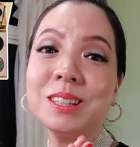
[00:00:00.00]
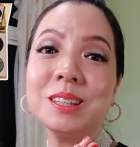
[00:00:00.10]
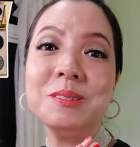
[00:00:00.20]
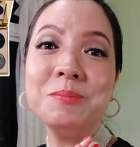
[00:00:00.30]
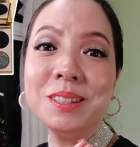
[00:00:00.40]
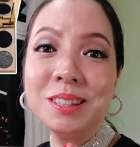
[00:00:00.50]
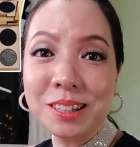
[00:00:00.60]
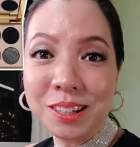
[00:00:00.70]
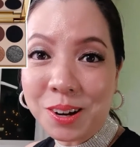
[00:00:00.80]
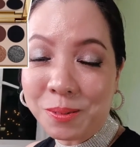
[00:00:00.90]
it
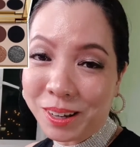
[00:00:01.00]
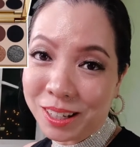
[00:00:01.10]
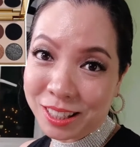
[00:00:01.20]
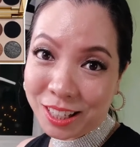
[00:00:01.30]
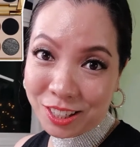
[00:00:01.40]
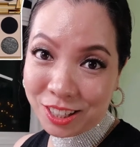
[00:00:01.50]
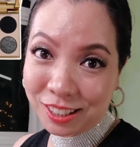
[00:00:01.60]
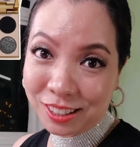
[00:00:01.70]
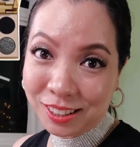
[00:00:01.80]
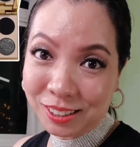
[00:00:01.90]
immediately caught my
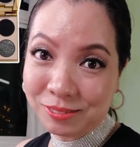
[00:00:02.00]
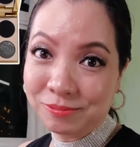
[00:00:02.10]
attention.